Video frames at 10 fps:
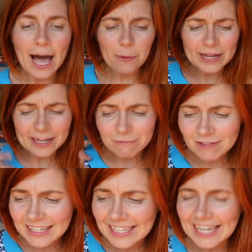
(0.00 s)
How we can
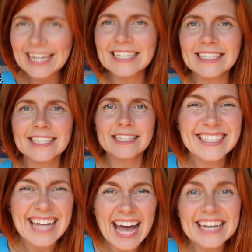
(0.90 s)
release
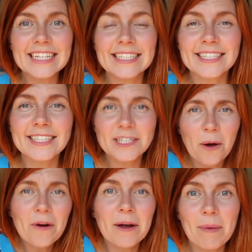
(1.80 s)
sadness and
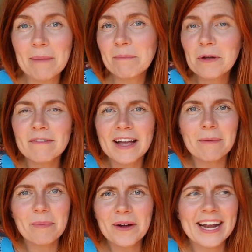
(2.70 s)
sorrow by moving
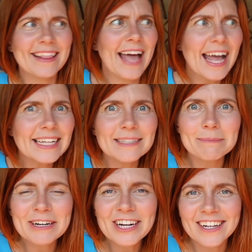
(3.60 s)
our body. That is a
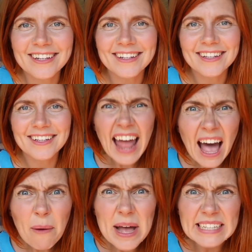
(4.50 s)
miracle.
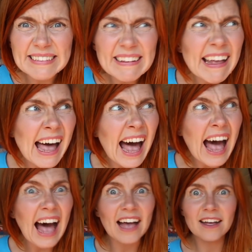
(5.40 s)
Flowers!
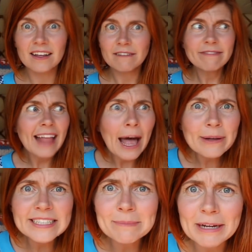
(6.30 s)
Ah!
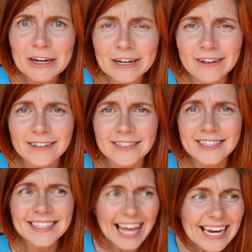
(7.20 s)
Flowers are
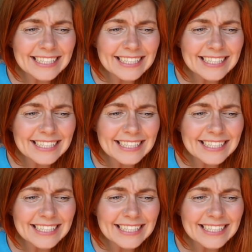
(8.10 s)
miracles. That